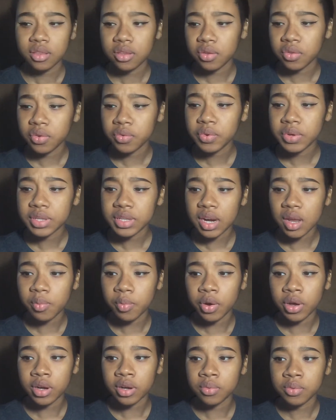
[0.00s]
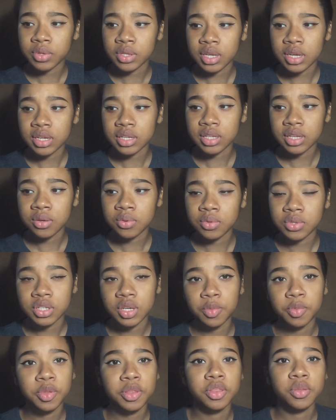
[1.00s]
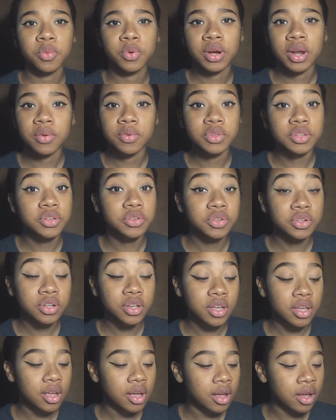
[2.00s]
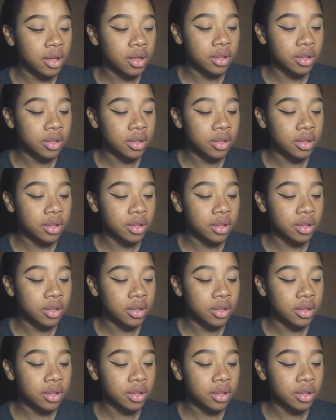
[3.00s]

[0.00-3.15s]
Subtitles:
The only reason I bought it was because it was cheaper than the one I was usually